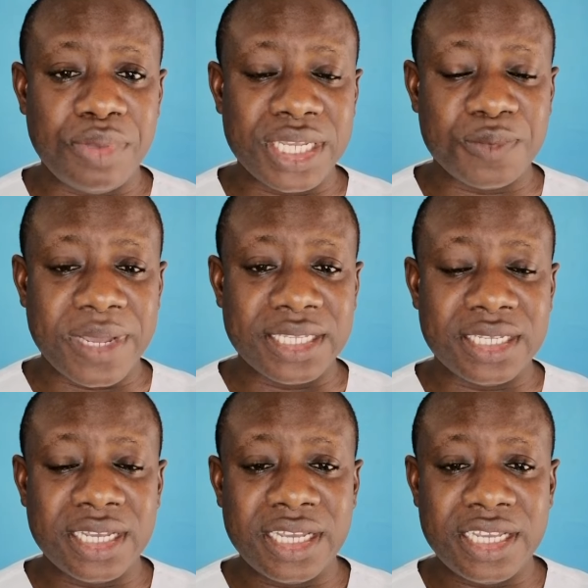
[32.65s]
B
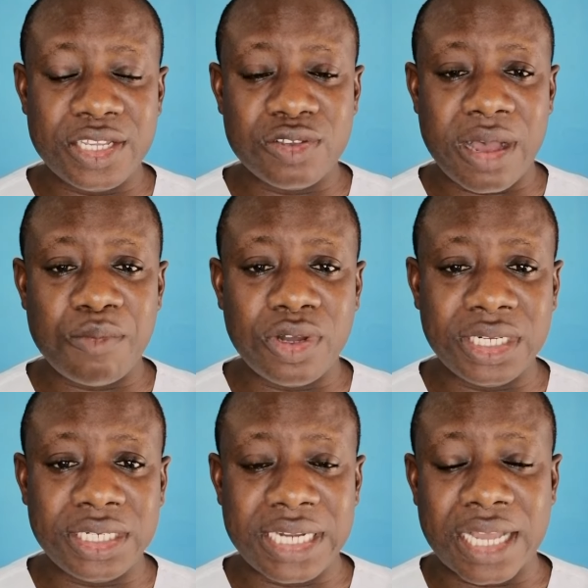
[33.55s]
spends his or her
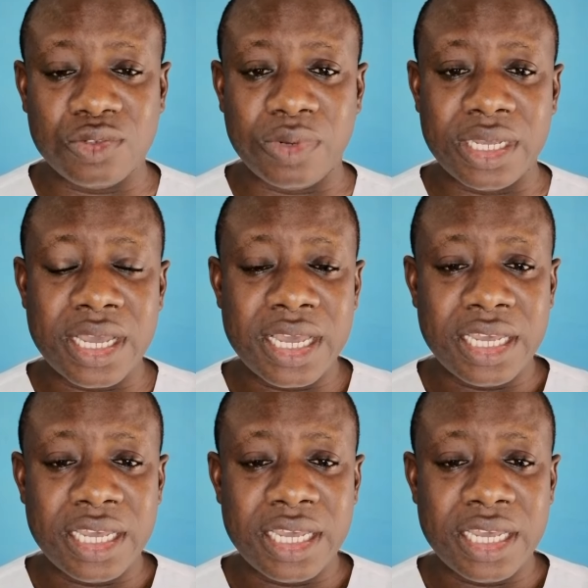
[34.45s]
money that way,